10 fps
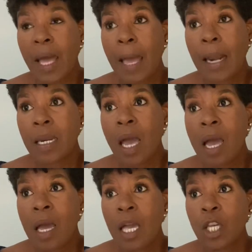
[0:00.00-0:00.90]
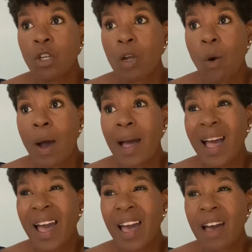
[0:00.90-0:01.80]
and you know i,
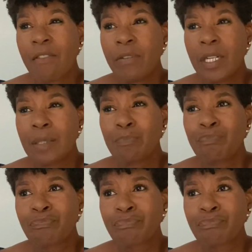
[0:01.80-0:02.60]
I have um